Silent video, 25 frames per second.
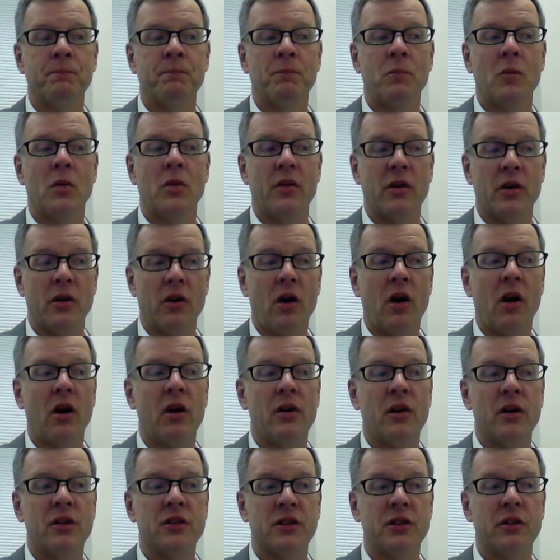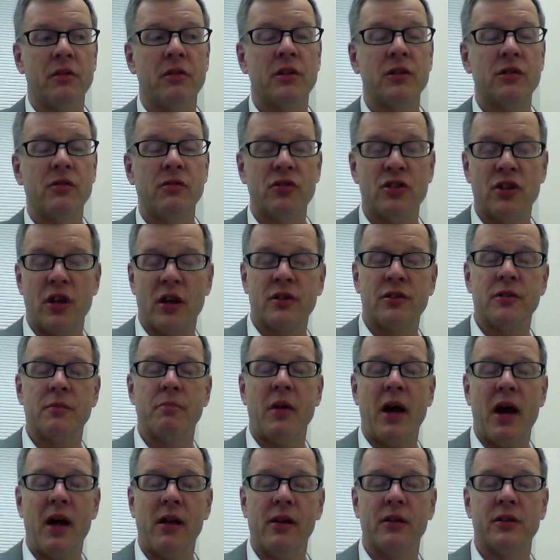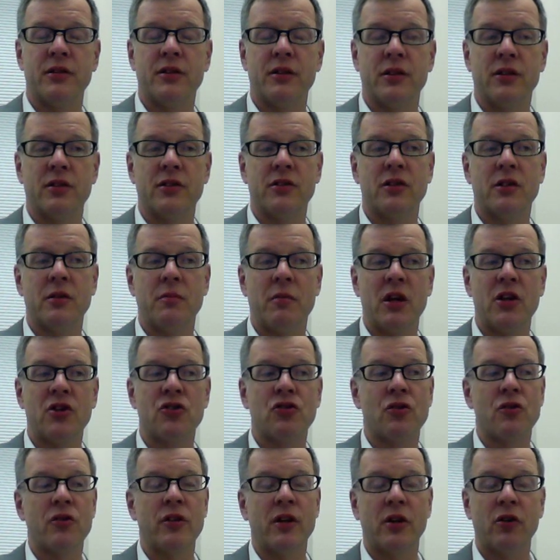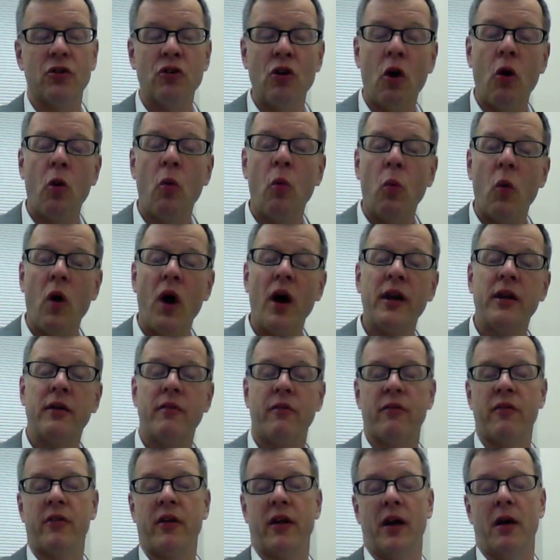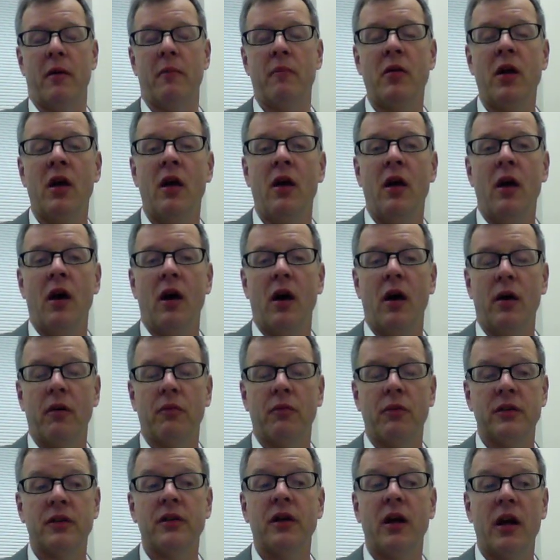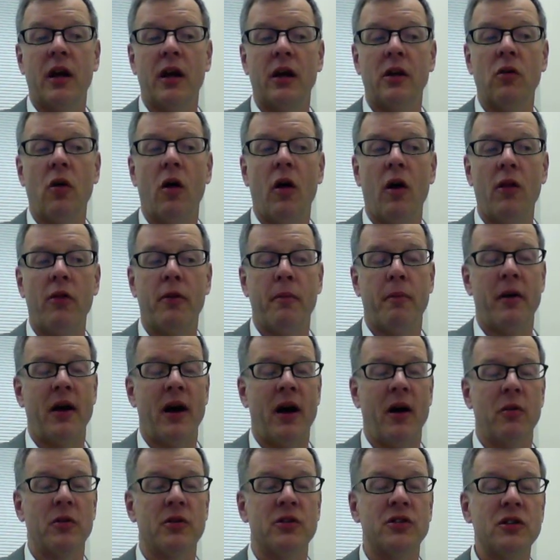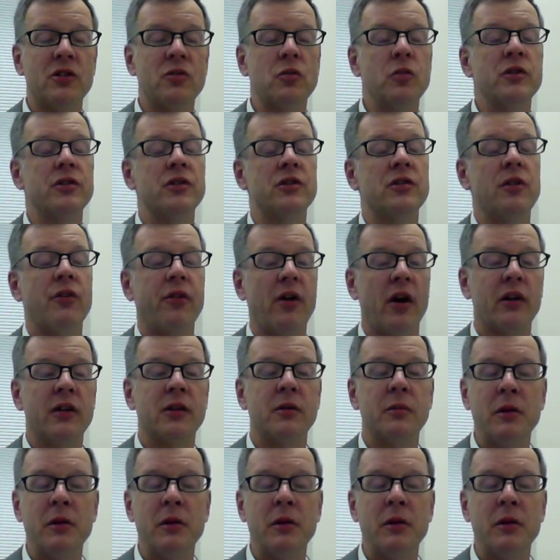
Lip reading: there are a series of checks and balances to make sure that no one of them retain all the powers. This was thought to